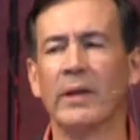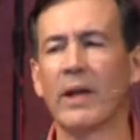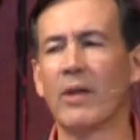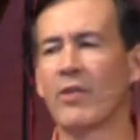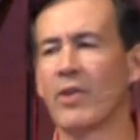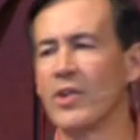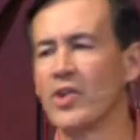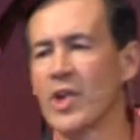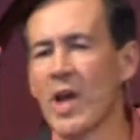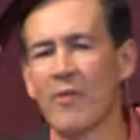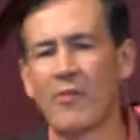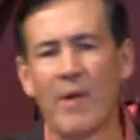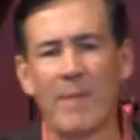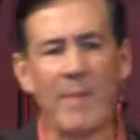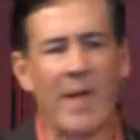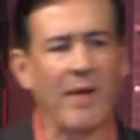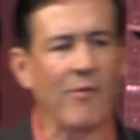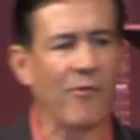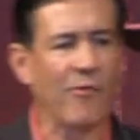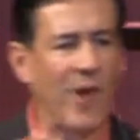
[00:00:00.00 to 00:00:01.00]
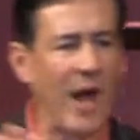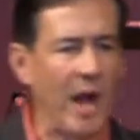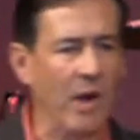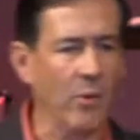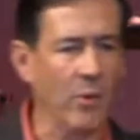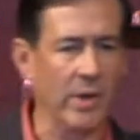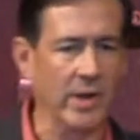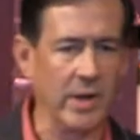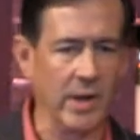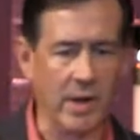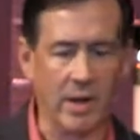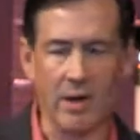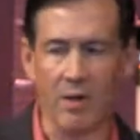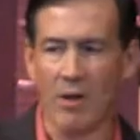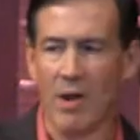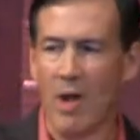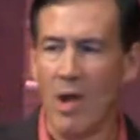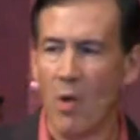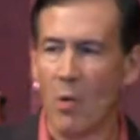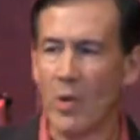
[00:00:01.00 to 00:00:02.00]
Now you say, Jeff, I'm not following you
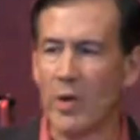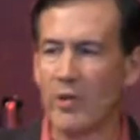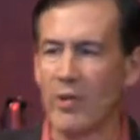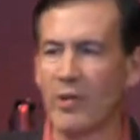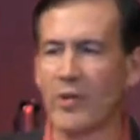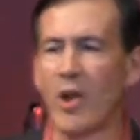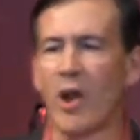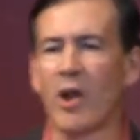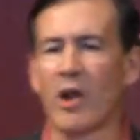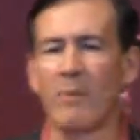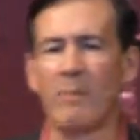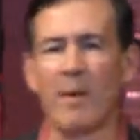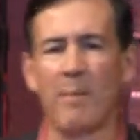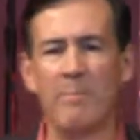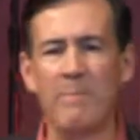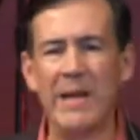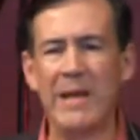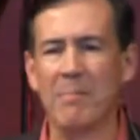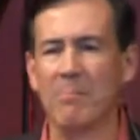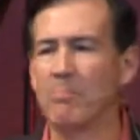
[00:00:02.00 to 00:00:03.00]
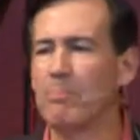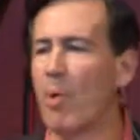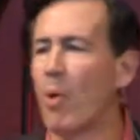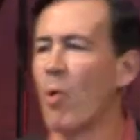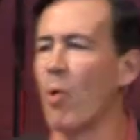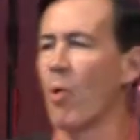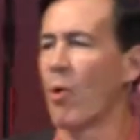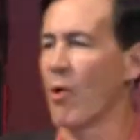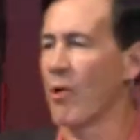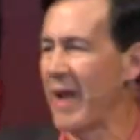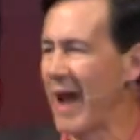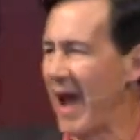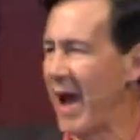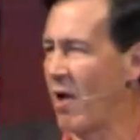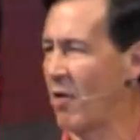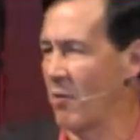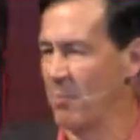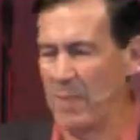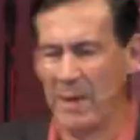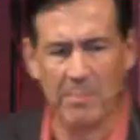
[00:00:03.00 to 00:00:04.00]
here. What is he talking about being poured
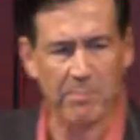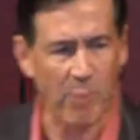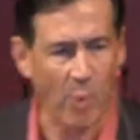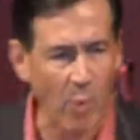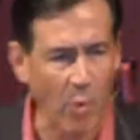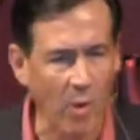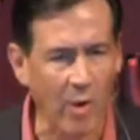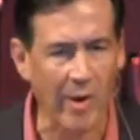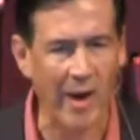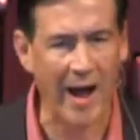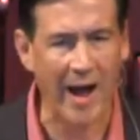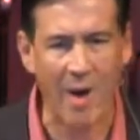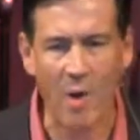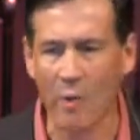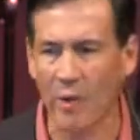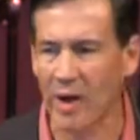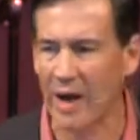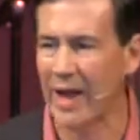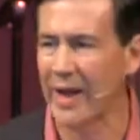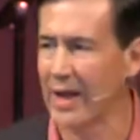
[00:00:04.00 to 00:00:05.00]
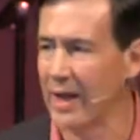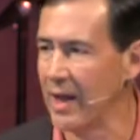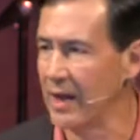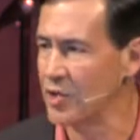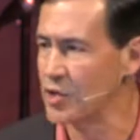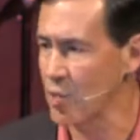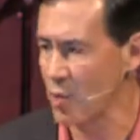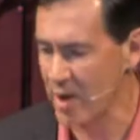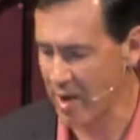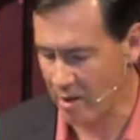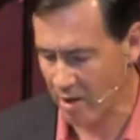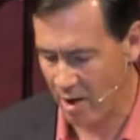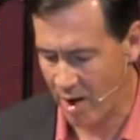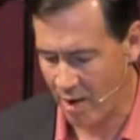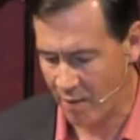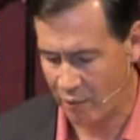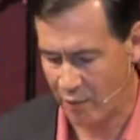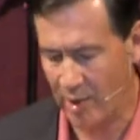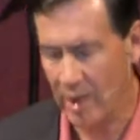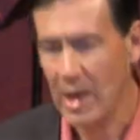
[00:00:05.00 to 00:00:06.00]
out, being poured out like a drink
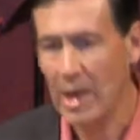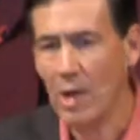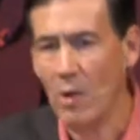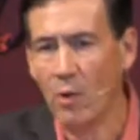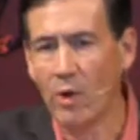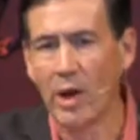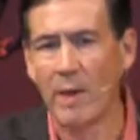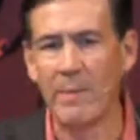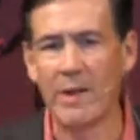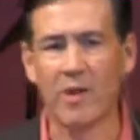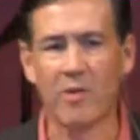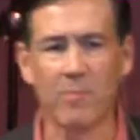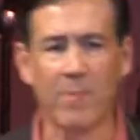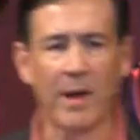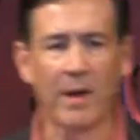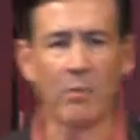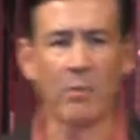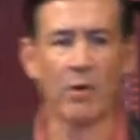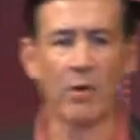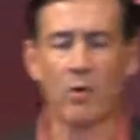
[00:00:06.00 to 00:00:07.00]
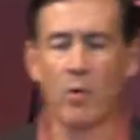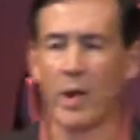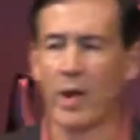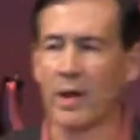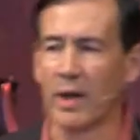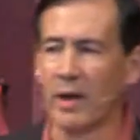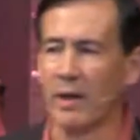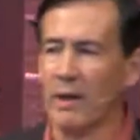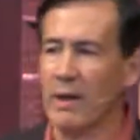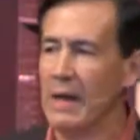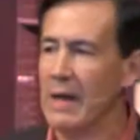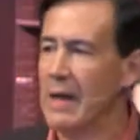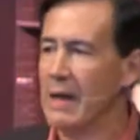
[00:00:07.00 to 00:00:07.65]
offering? Well, let me explain real quickly.